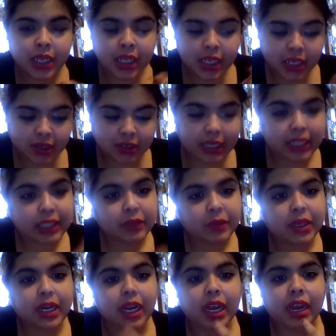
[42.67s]
So that's the
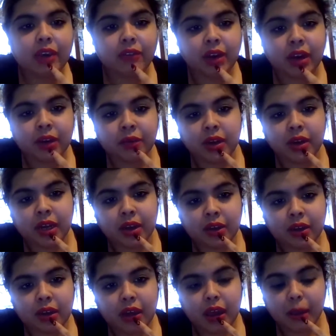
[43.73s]
one I have on right
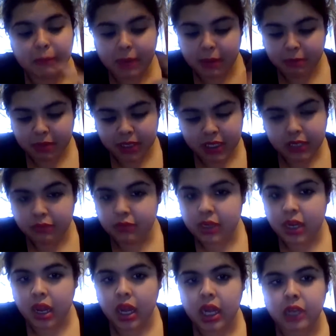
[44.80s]
now. I might put this
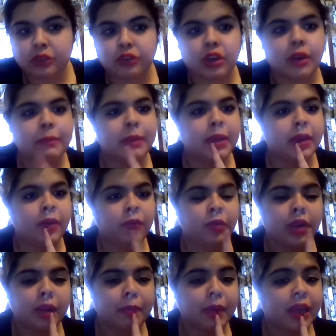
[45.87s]
one on, or I might
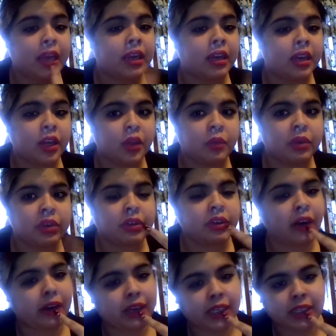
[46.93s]
reapply another one, or
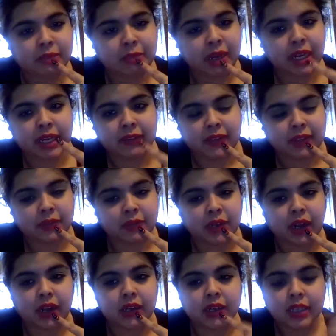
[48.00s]
I just might leave this one
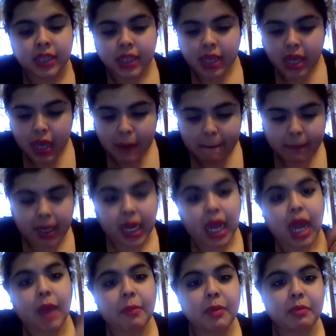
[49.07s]
on. But I
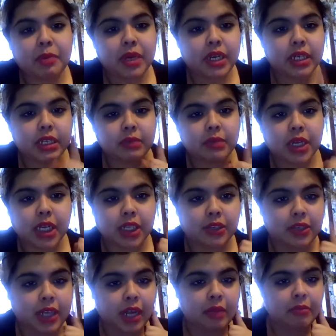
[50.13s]
have been putting some
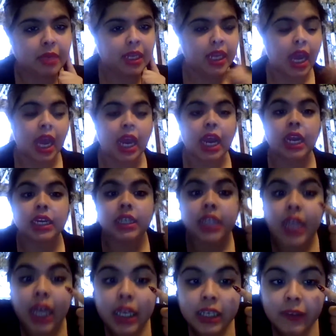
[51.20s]
colors on me. I actually
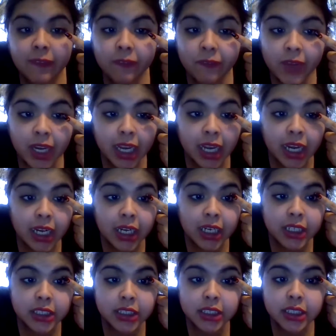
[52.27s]
had some fake
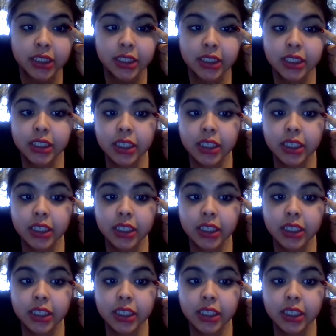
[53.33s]
eyelashes.